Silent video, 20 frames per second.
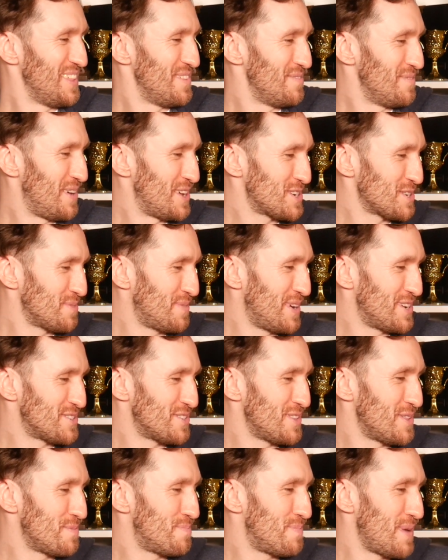Magical
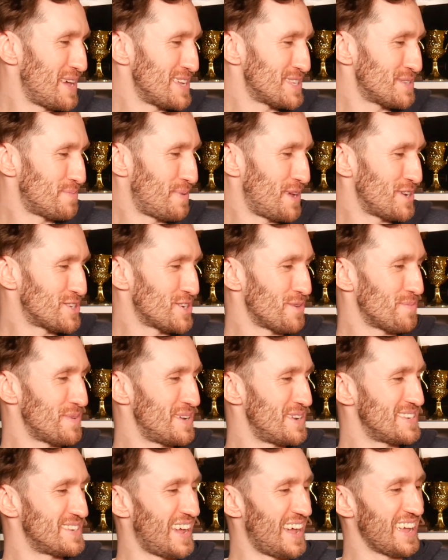menagerie, the best pet shop
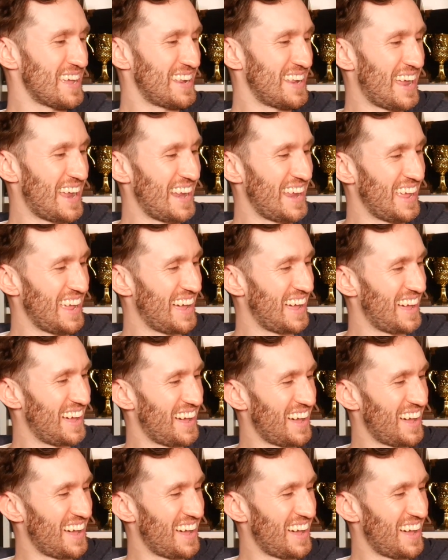in Diagon Alley.